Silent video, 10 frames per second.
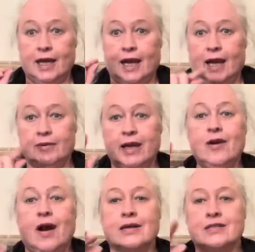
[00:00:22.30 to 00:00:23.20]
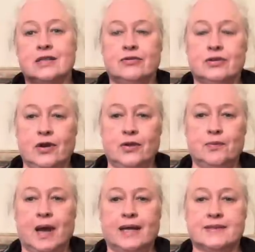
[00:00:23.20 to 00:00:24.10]
I'm going to ask you if you don't
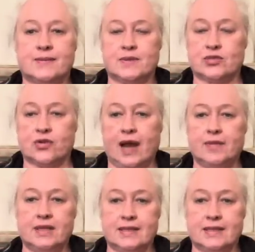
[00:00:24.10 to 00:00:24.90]
mind subscribing.